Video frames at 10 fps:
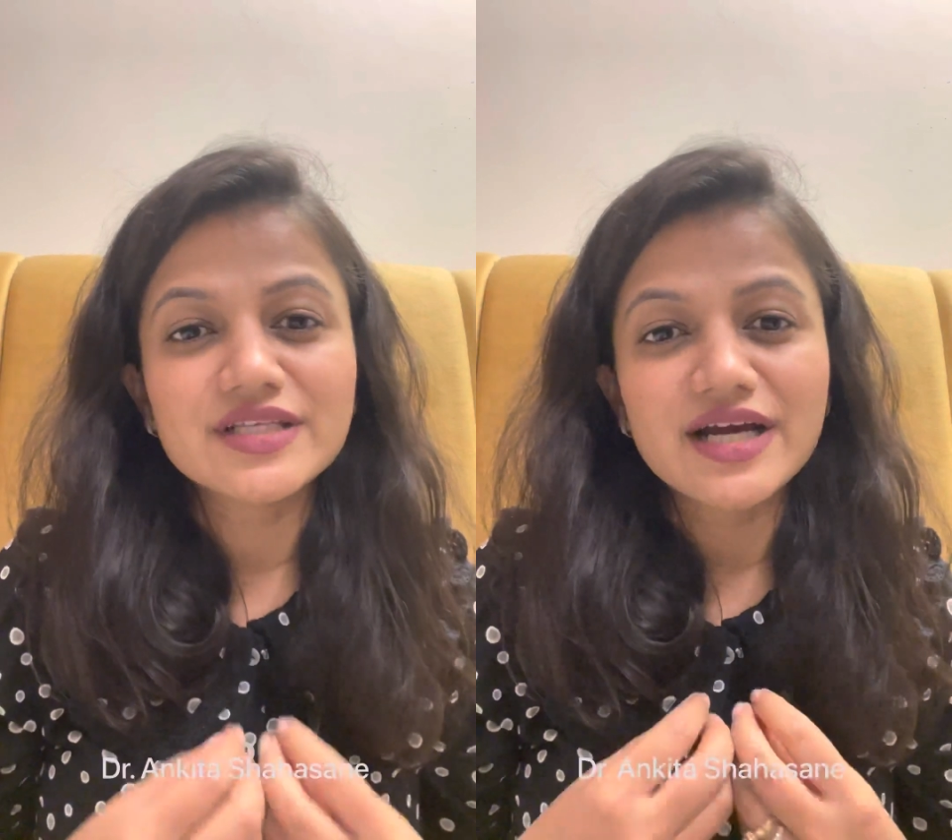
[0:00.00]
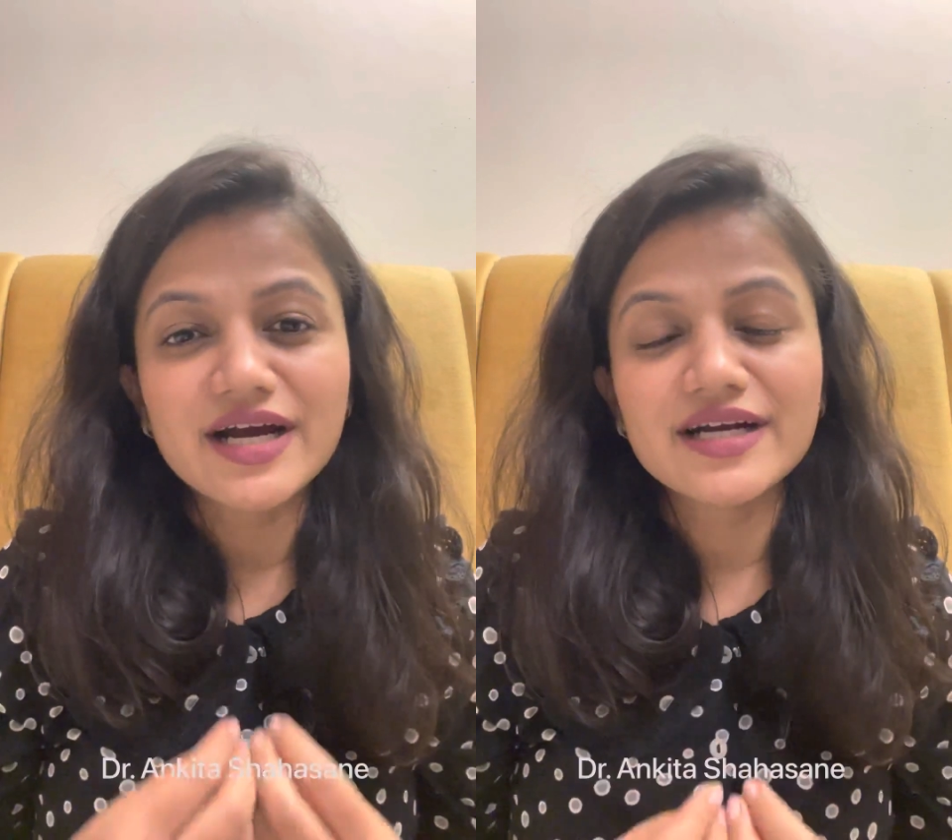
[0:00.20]

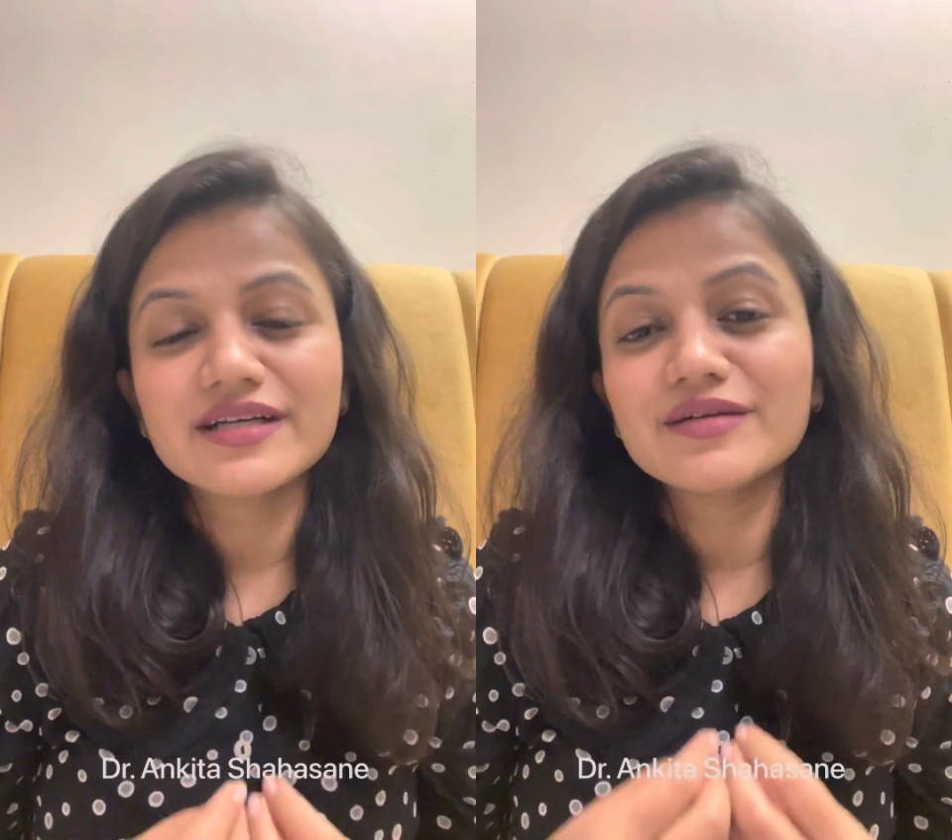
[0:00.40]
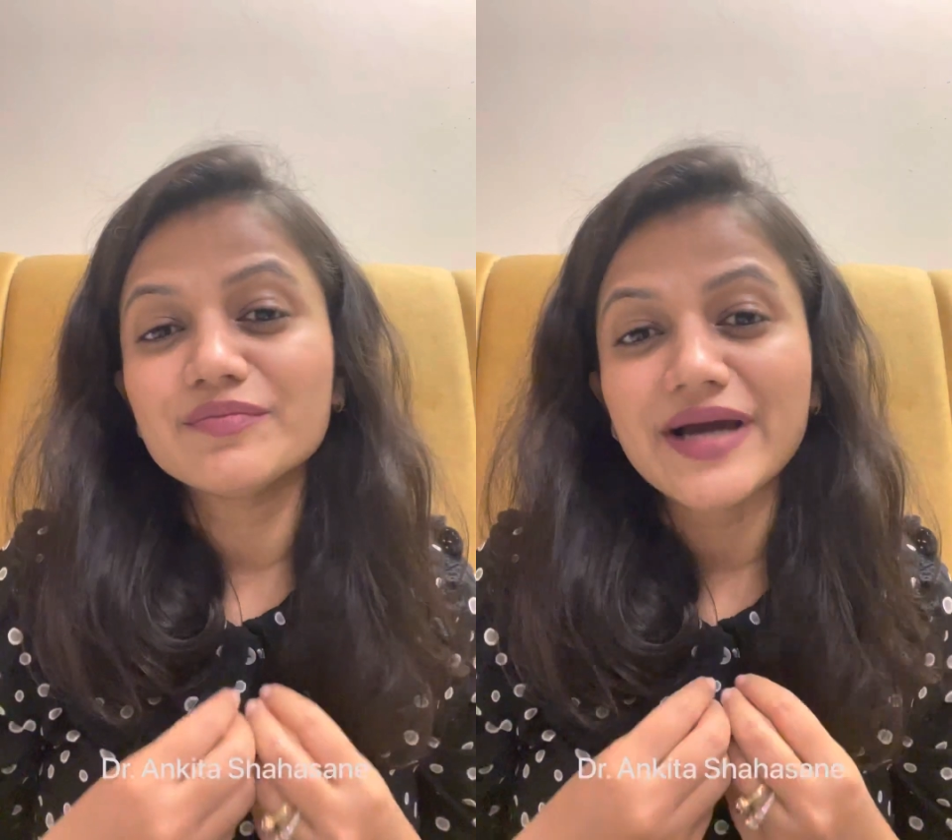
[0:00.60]
are
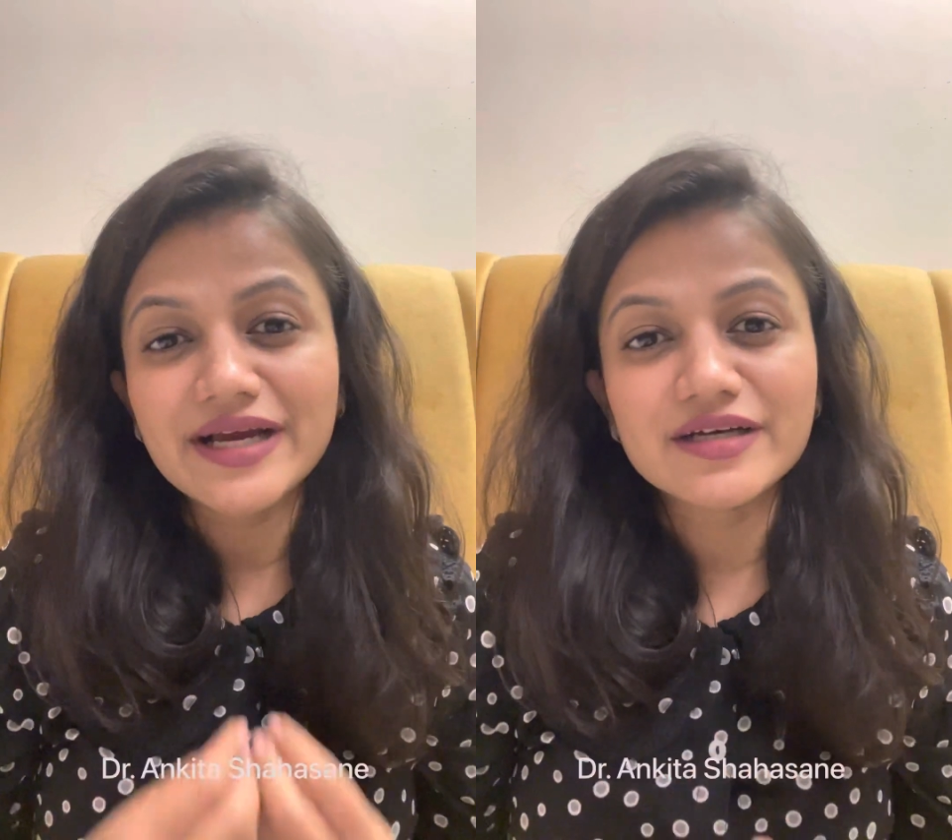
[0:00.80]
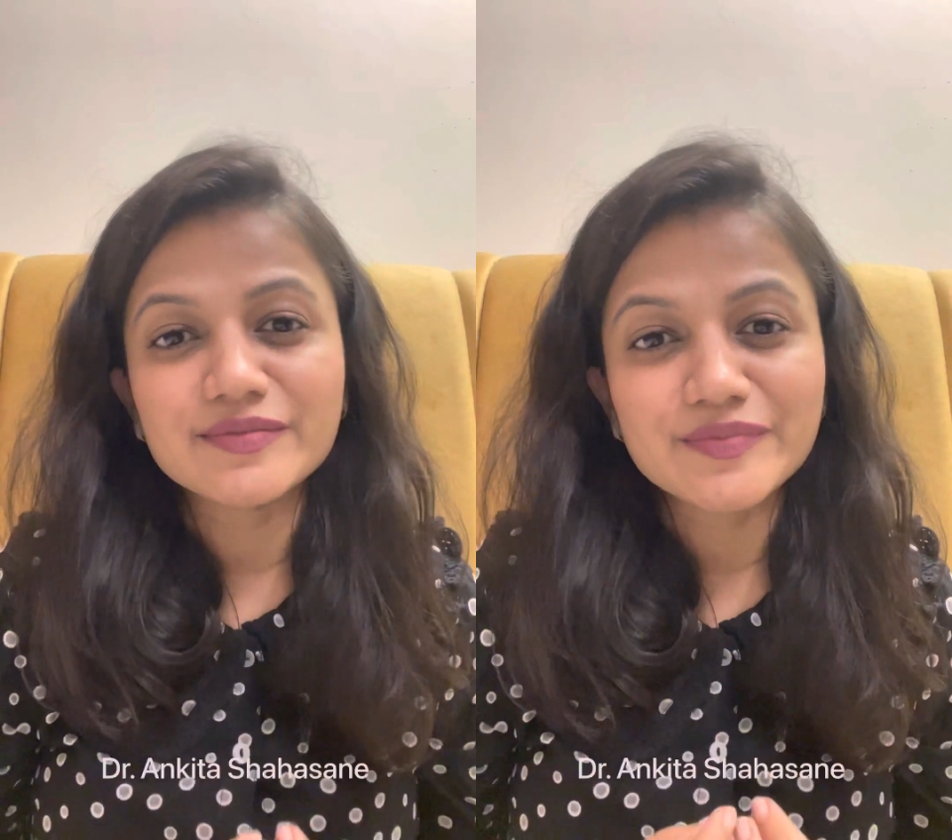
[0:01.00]
a
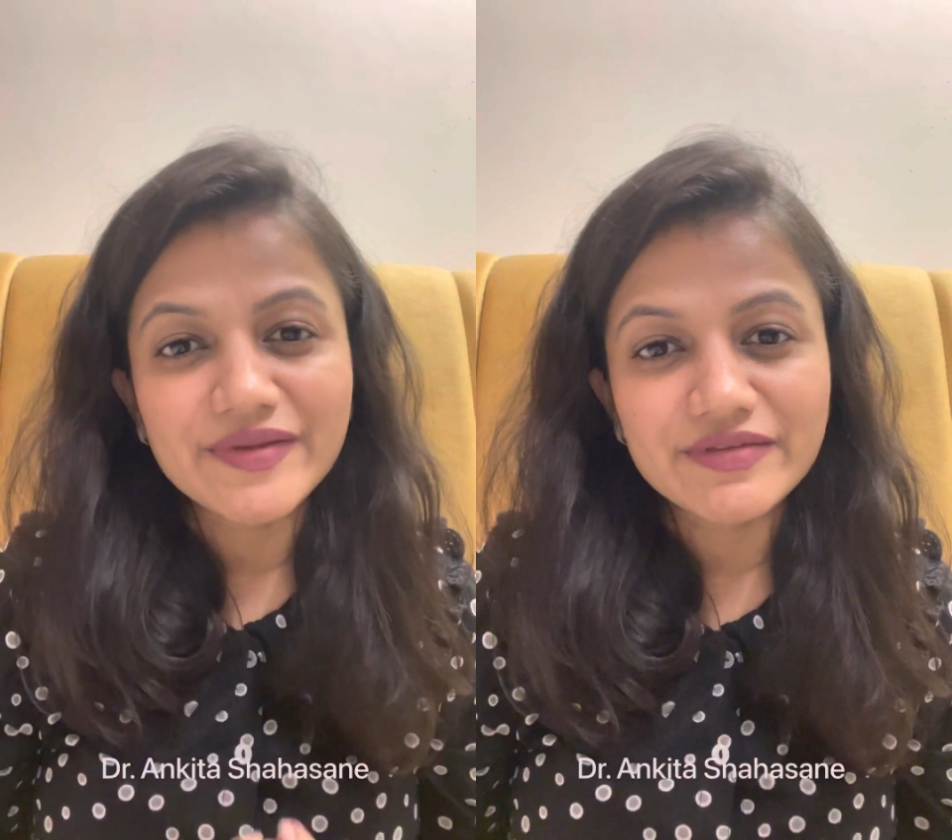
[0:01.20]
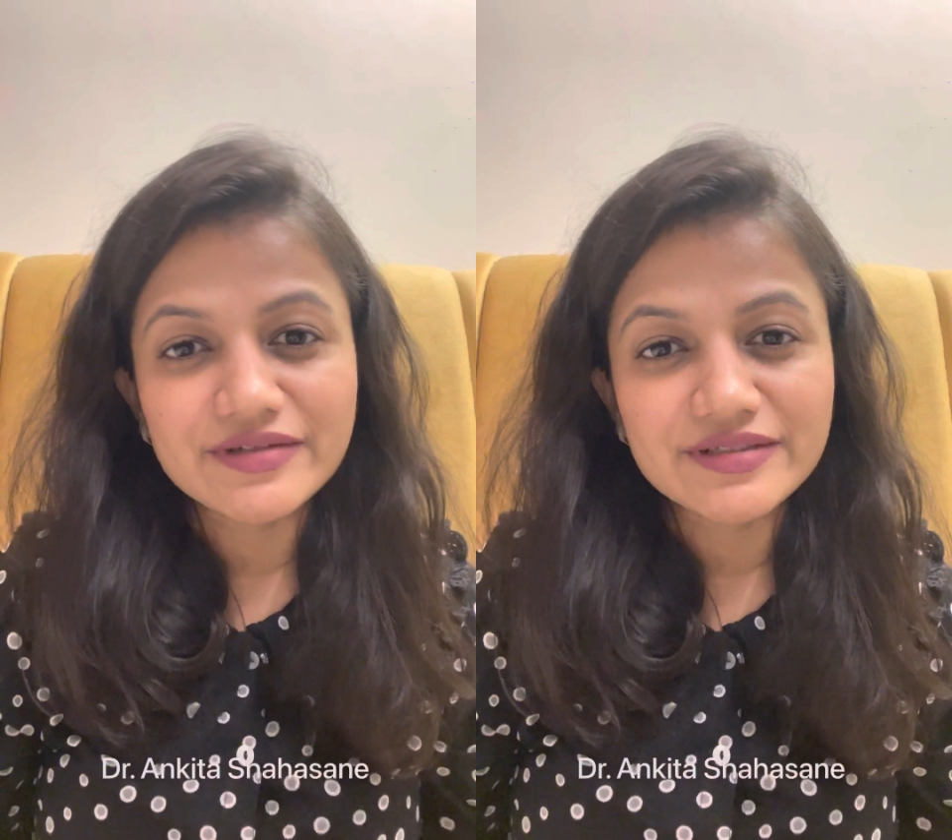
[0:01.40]
backup
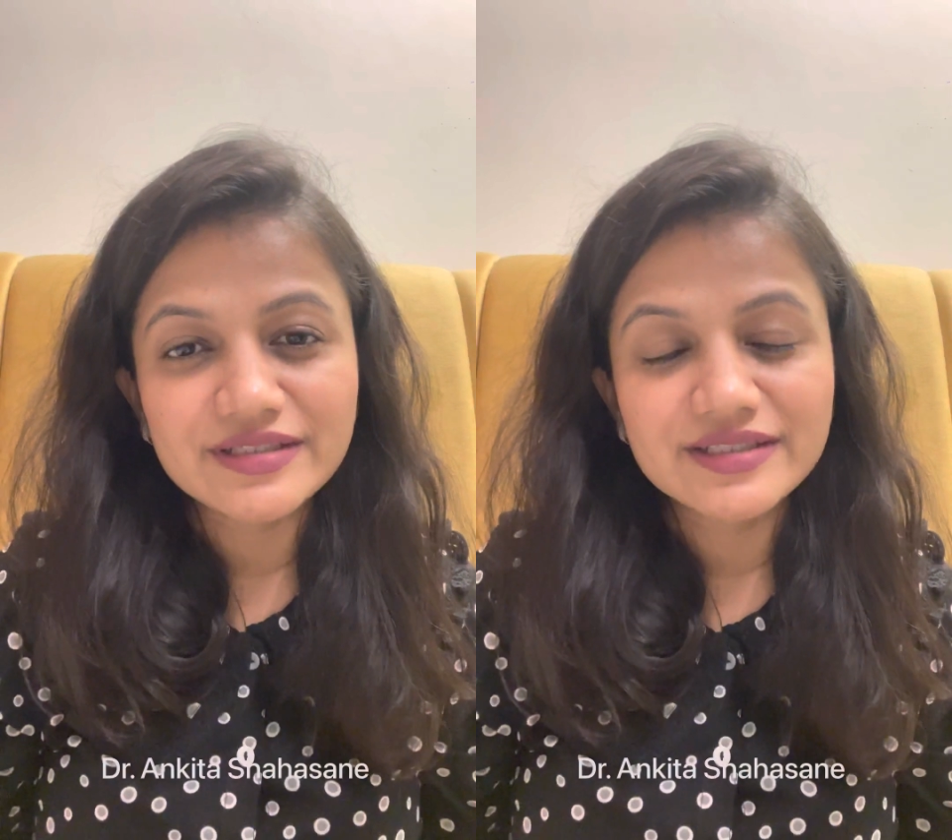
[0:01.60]
method.